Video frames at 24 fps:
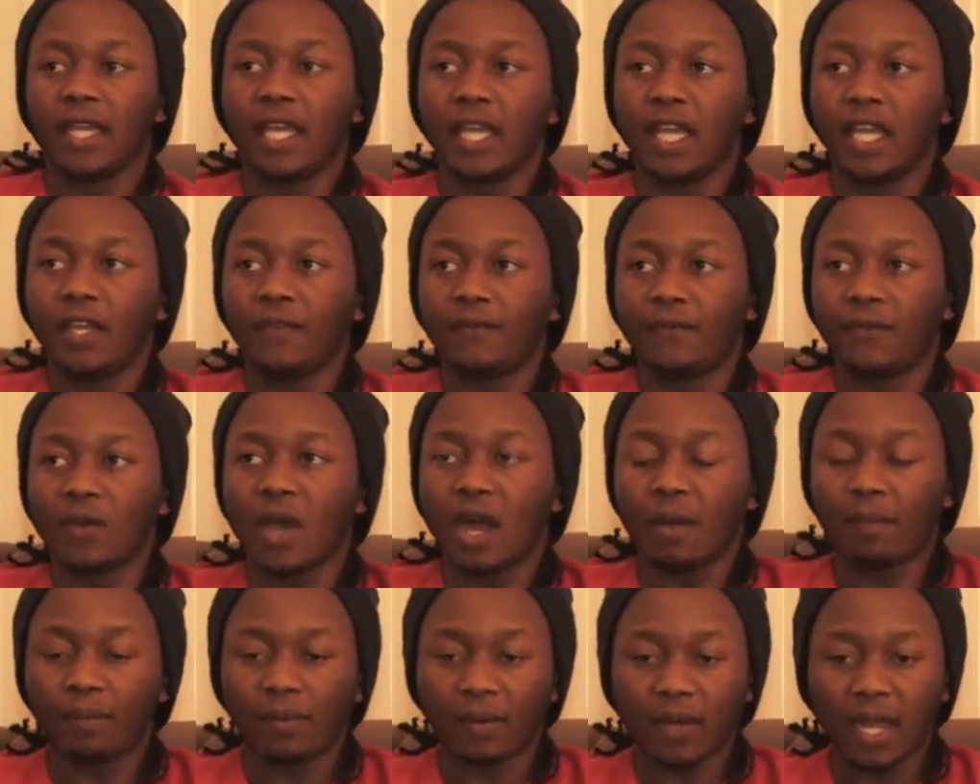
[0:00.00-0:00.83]
if you
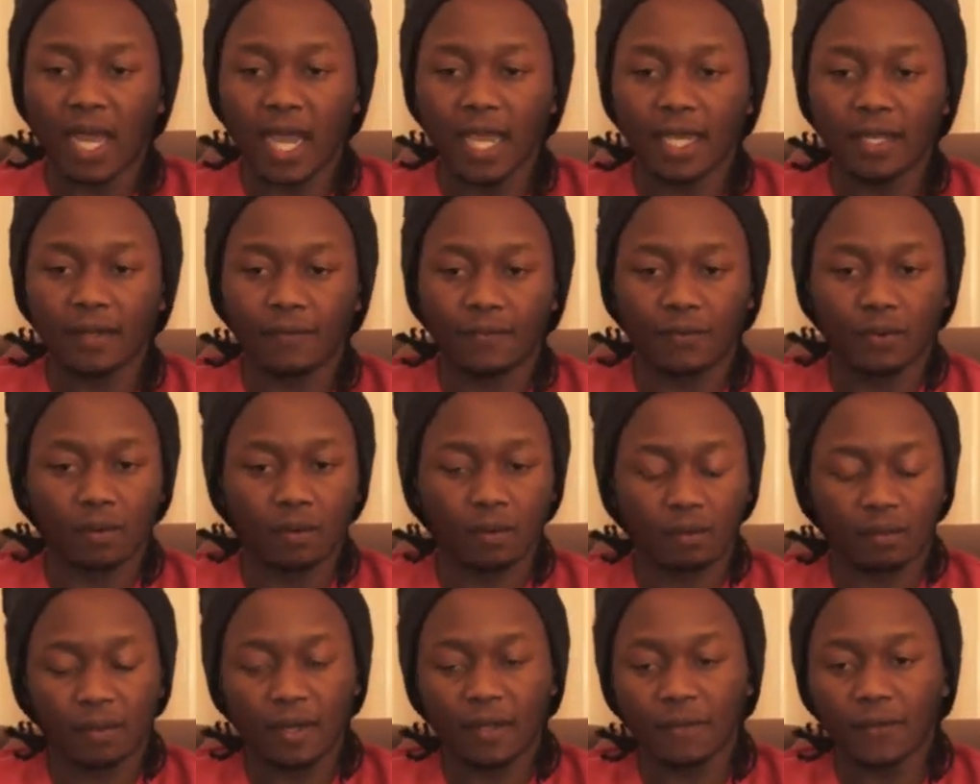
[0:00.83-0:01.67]
apply, if you
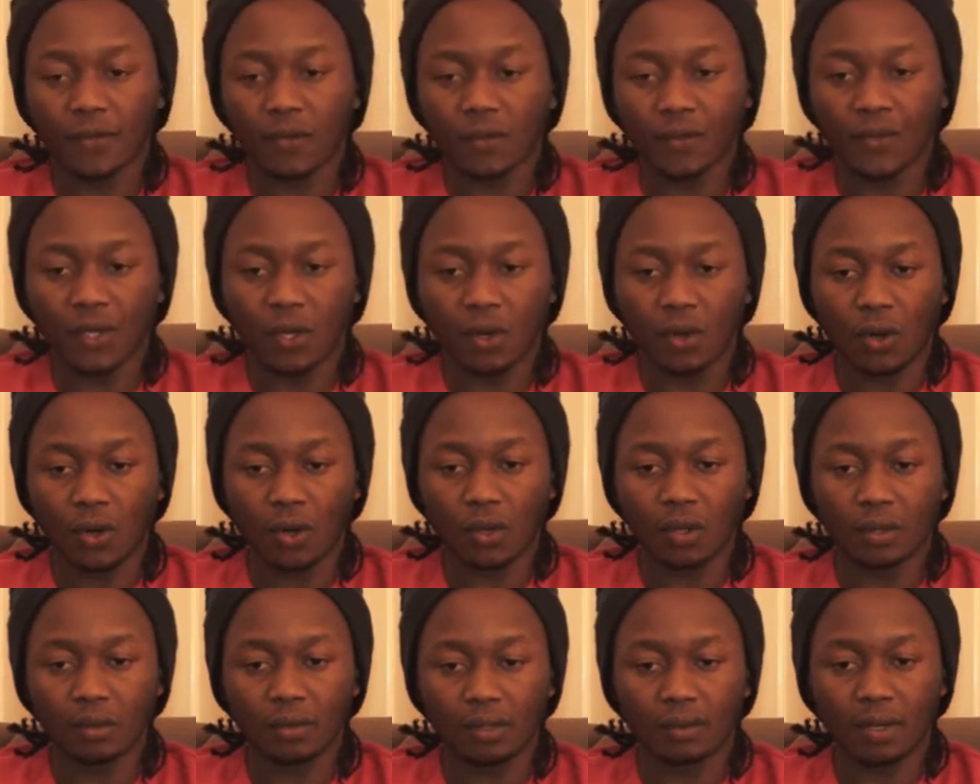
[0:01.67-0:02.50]
went through the
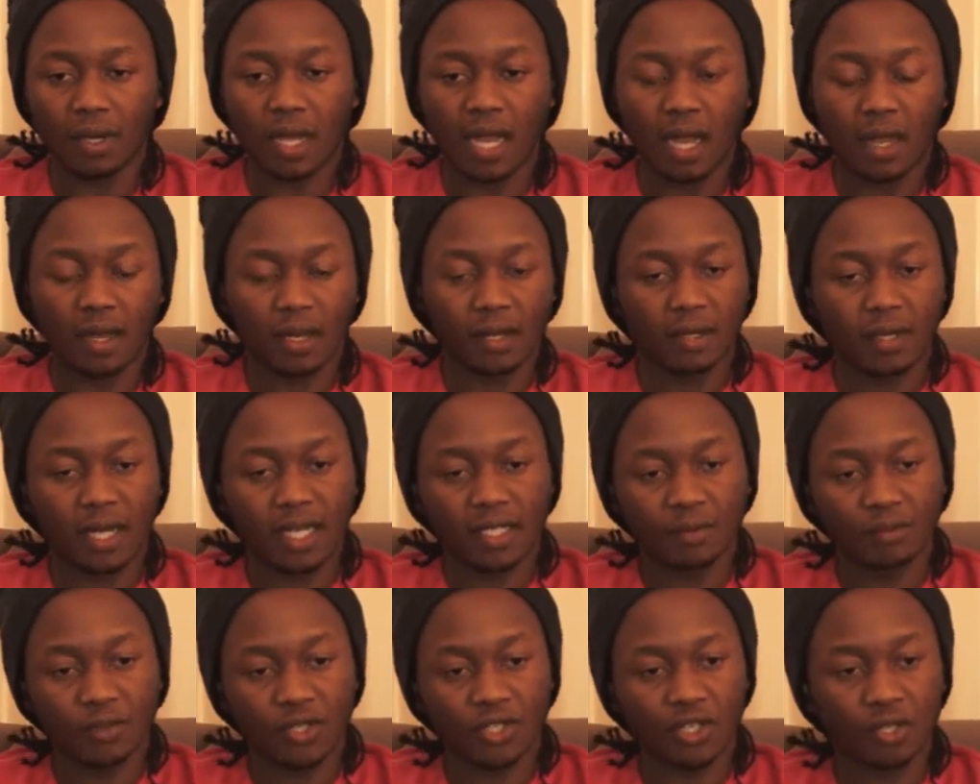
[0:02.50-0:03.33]
whole
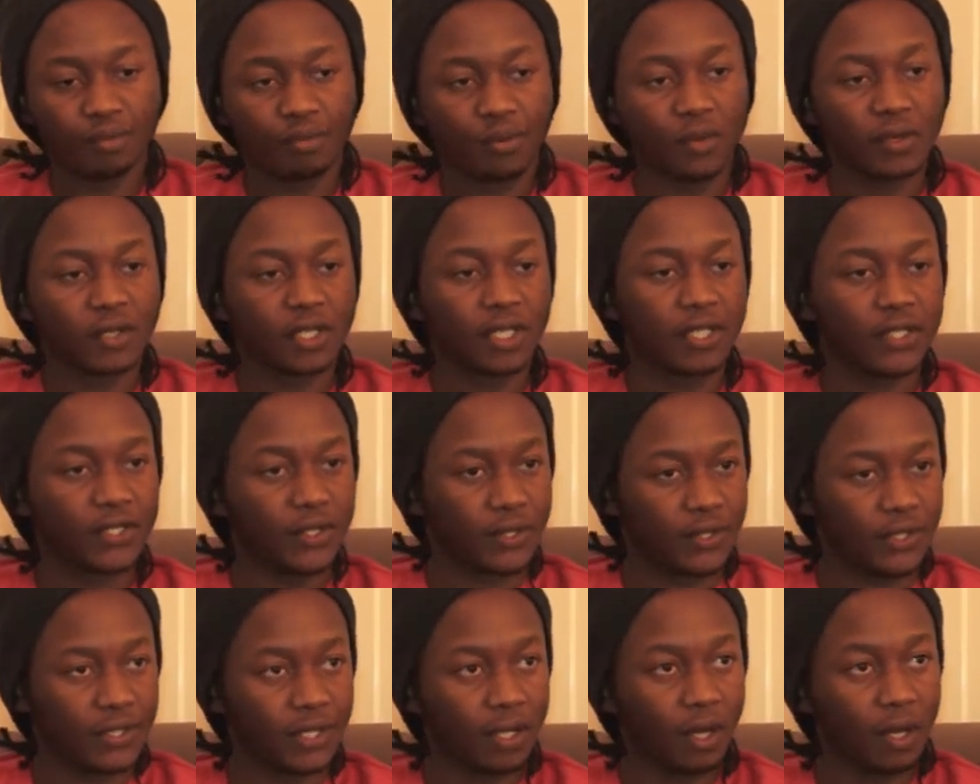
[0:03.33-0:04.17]
admission process
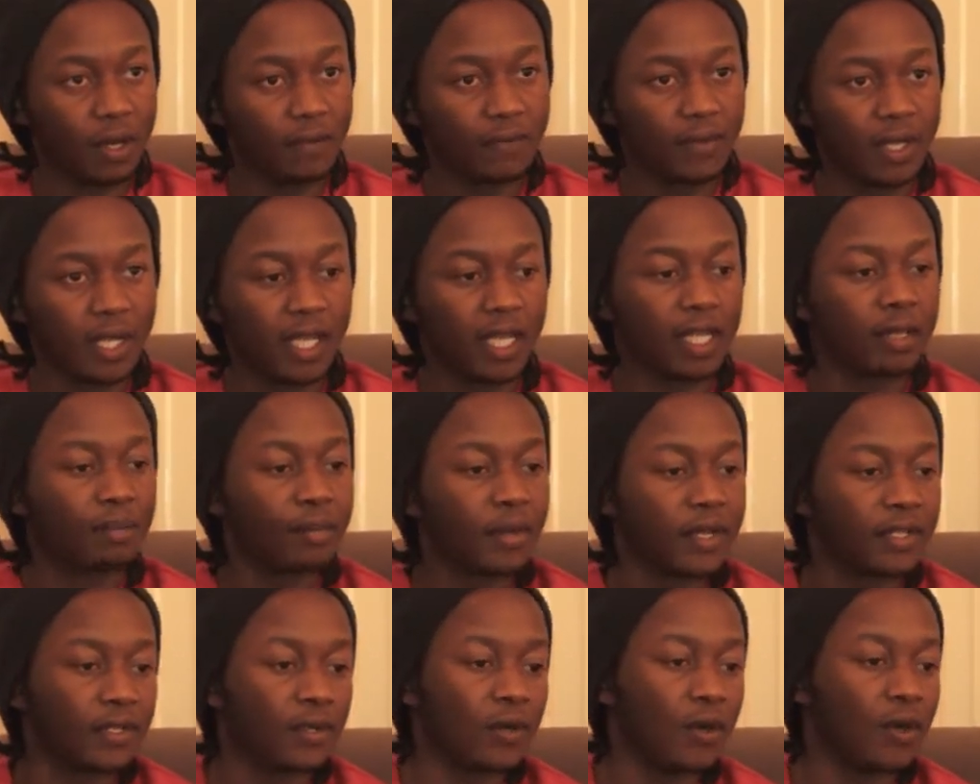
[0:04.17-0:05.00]
yourself, it
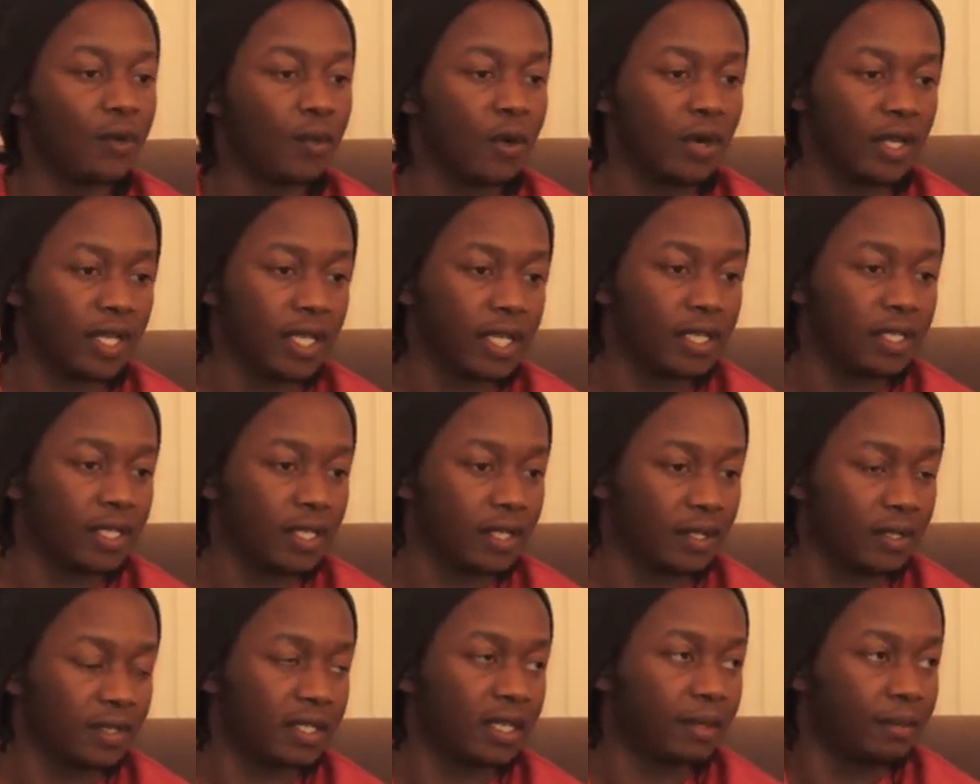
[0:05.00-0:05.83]
makes the whole work easy,
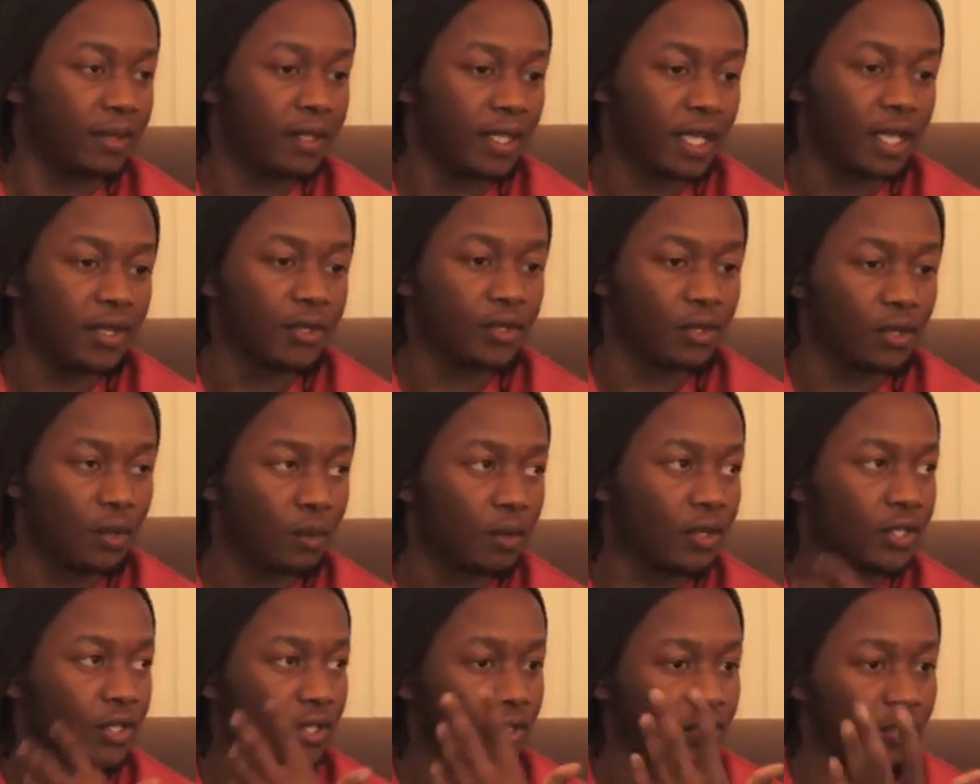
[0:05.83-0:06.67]
because then you know
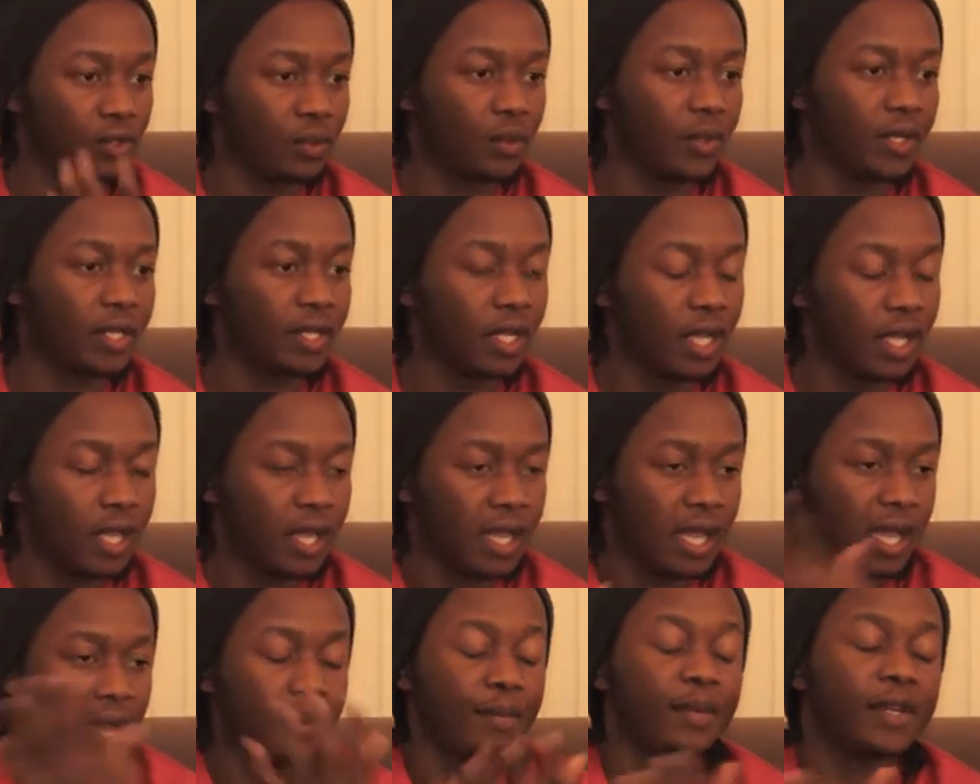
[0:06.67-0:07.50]
what you're doing.
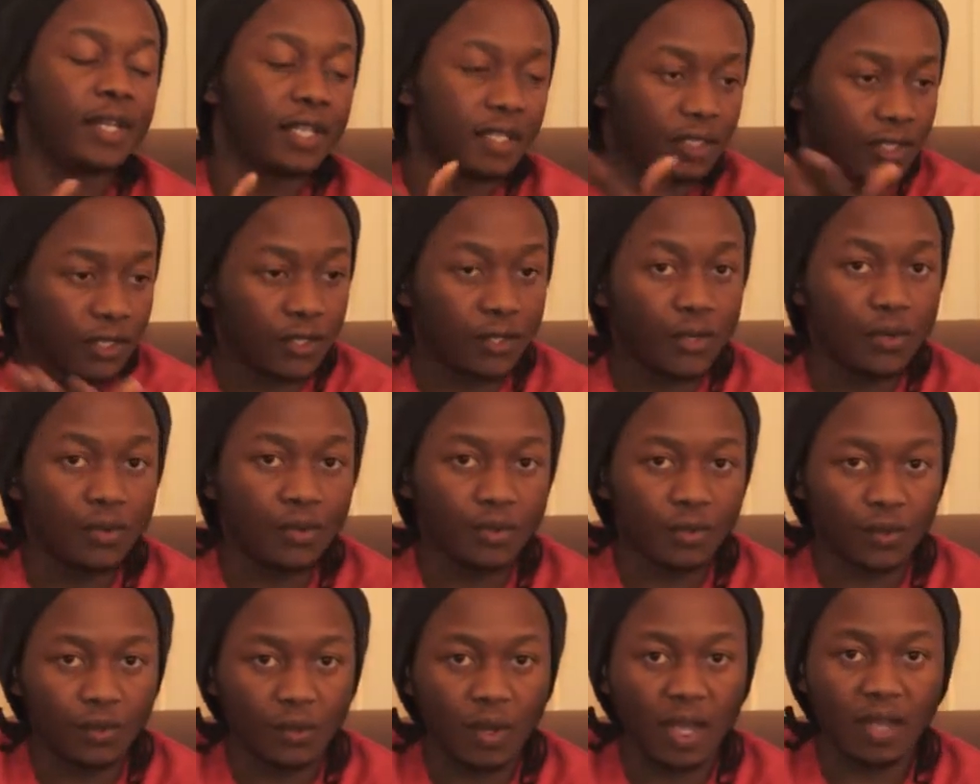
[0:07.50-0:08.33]
It's you
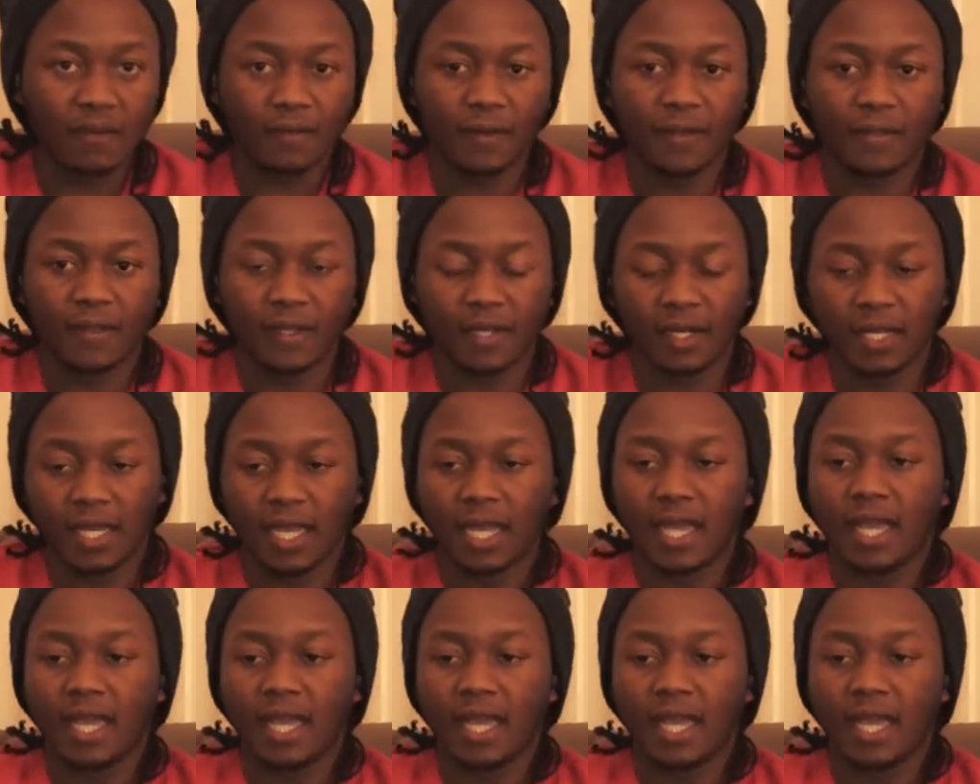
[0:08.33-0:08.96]
know everything.